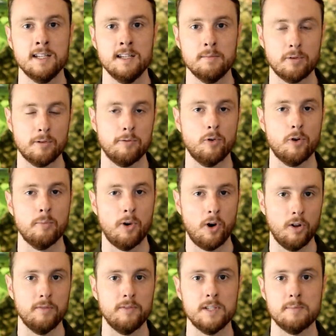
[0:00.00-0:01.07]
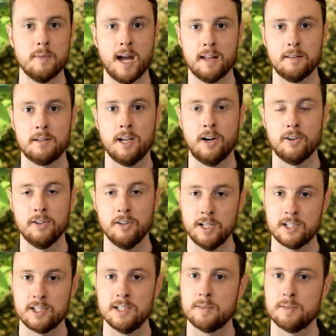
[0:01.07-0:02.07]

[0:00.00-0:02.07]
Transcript: perform all of these math calculations